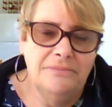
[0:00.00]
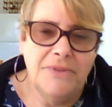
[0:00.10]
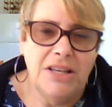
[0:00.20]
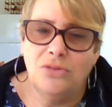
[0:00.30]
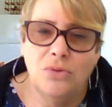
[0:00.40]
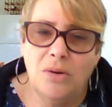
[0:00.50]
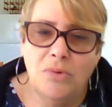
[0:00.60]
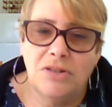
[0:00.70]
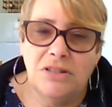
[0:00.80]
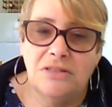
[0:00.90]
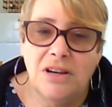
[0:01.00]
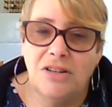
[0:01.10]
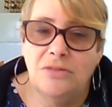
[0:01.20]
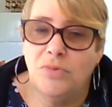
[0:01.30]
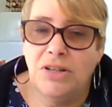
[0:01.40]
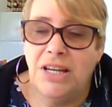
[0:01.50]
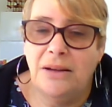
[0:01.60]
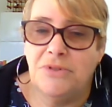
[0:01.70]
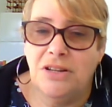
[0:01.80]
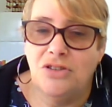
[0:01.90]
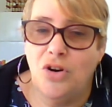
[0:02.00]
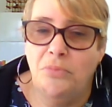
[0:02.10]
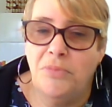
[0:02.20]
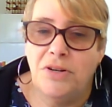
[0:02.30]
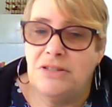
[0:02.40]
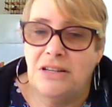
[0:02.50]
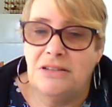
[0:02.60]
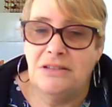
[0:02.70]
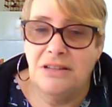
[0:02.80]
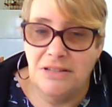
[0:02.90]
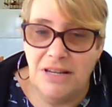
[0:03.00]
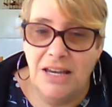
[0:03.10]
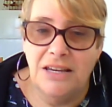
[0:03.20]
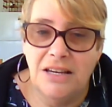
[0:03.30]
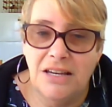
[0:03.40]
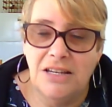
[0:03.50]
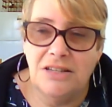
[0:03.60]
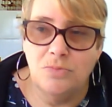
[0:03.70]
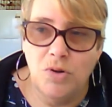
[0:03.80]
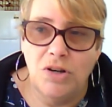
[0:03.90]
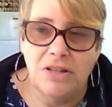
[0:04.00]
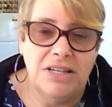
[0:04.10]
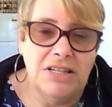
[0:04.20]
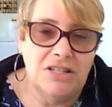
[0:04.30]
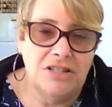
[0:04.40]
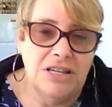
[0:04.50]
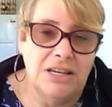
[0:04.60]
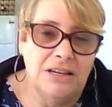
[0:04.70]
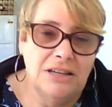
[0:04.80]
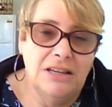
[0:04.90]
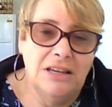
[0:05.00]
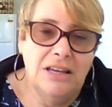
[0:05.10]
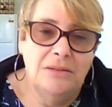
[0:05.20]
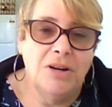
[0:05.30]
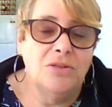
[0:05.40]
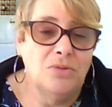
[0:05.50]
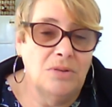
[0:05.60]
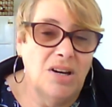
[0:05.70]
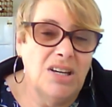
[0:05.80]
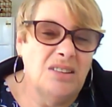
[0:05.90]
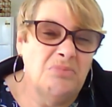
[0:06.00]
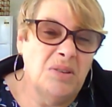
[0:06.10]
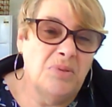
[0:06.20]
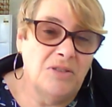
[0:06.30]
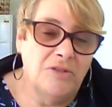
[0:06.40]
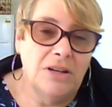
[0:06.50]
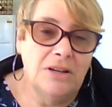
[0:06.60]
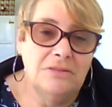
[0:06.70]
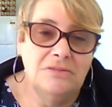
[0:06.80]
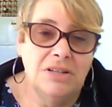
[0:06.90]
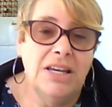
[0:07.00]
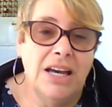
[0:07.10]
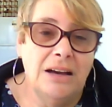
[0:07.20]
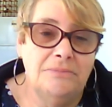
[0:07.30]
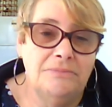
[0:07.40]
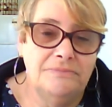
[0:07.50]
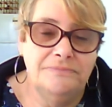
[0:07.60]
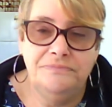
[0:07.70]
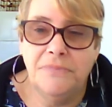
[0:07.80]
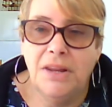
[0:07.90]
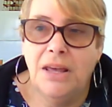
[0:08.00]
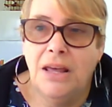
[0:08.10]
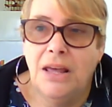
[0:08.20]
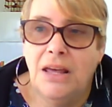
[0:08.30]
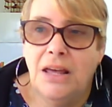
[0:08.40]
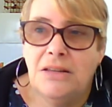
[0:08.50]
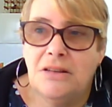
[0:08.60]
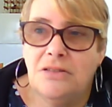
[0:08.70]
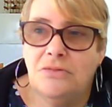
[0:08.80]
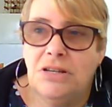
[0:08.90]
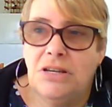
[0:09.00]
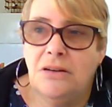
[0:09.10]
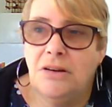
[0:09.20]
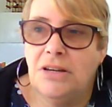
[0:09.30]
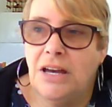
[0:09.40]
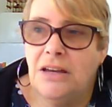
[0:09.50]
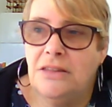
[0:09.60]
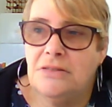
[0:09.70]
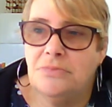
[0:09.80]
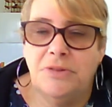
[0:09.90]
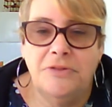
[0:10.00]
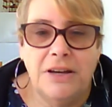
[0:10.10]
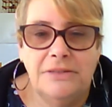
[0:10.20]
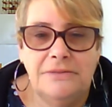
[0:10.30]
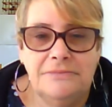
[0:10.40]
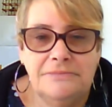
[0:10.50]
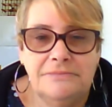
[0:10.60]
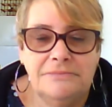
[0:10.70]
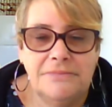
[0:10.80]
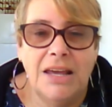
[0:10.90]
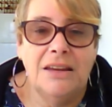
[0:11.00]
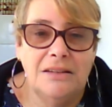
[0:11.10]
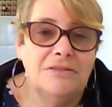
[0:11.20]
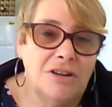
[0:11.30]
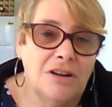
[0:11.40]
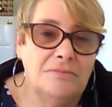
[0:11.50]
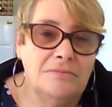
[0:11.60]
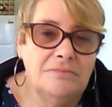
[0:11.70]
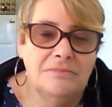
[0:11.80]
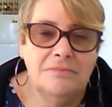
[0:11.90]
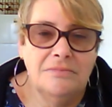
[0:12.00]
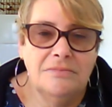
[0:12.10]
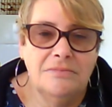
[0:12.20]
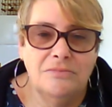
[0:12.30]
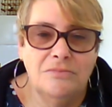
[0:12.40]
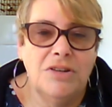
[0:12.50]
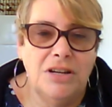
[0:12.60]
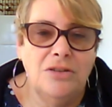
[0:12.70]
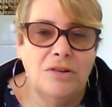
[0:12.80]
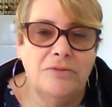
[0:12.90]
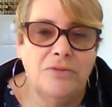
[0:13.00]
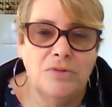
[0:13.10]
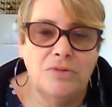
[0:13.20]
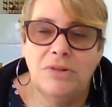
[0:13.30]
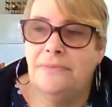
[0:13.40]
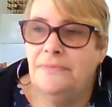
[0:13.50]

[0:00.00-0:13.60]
That's all I wanted. I didn't want to get up to the top, because that's, as I say, it's work that gets you there. But I thought it might give me a bit of a leg up. So I thought, yeah, okay, this will be fun. And, you know, really looking forward to it.